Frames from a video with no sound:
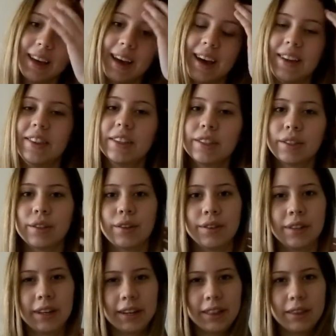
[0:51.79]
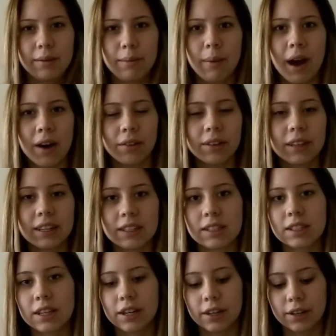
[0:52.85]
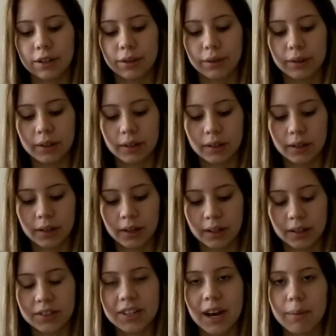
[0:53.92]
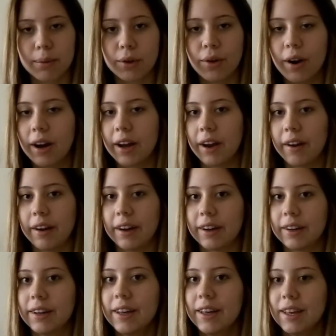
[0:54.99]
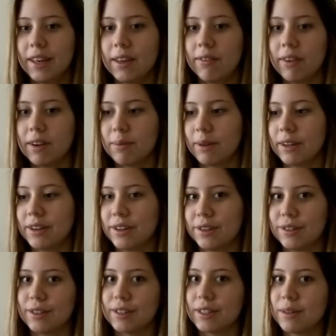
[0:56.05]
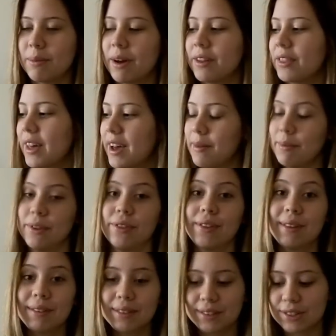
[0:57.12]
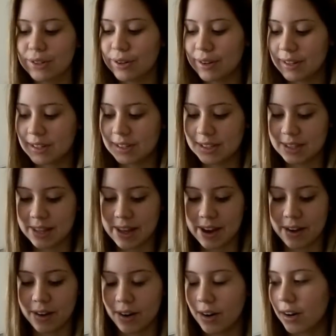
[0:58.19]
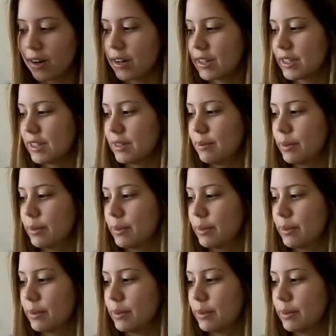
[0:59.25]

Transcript: And this is on like the Mount Kisco uh, Chappaqua area, if anybody knows about that. But the thrift stores there are awesome